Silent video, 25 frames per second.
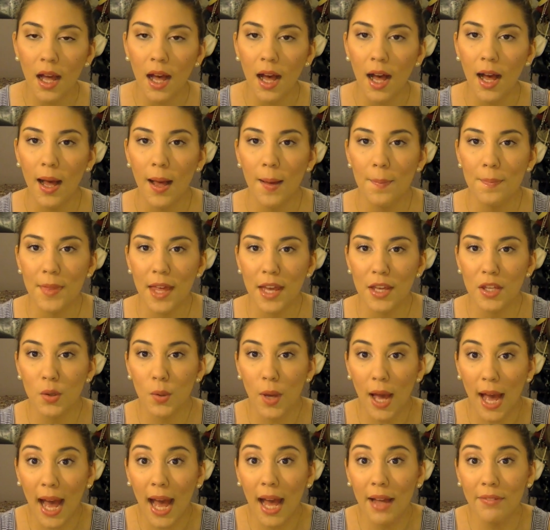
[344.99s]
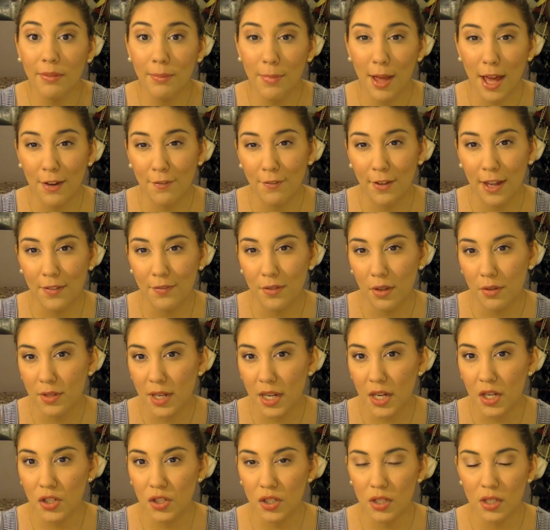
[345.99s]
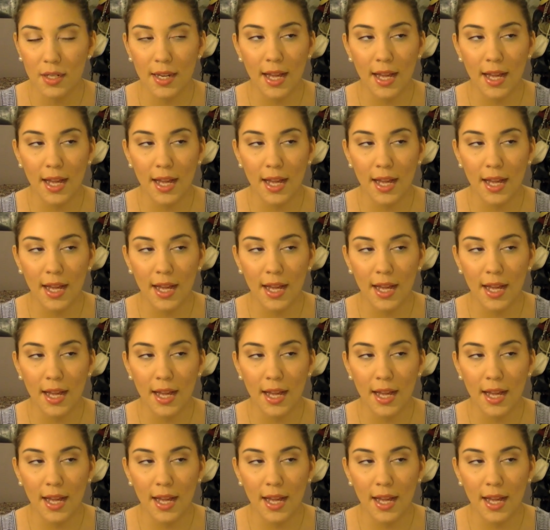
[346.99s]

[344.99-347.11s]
that you have a mattifying foundation.